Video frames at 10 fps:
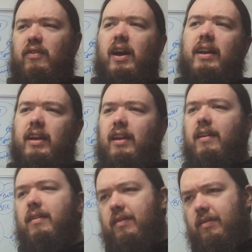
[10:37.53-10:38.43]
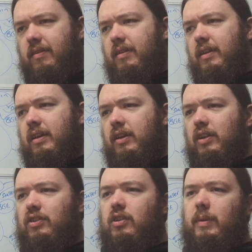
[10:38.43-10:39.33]
Friday,
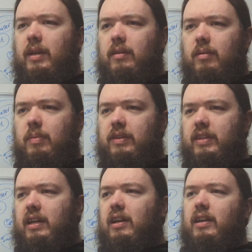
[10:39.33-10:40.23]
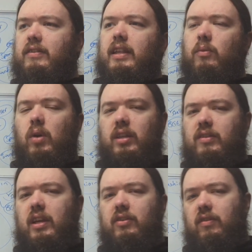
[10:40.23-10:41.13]
something a bit serious, and then
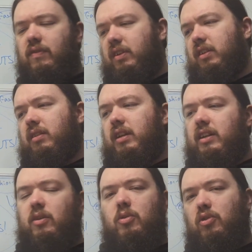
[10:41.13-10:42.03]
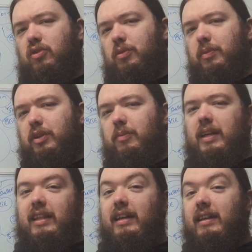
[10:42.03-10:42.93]
Wednesday just fucking, I don't know, cook something up
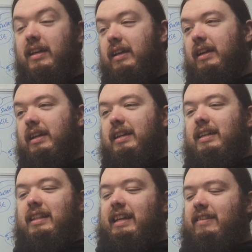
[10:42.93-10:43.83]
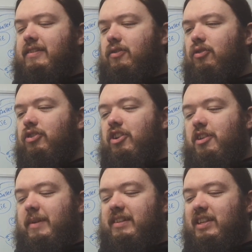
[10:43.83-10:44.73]
like that. Last
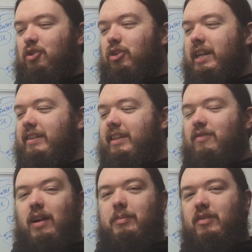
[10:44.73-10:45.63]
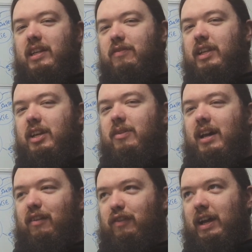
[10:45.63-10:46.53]
undocumented, unedited Raptor X video that
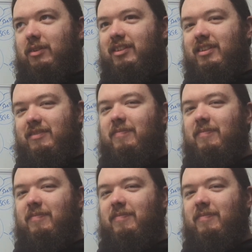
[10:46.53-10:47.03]
I found.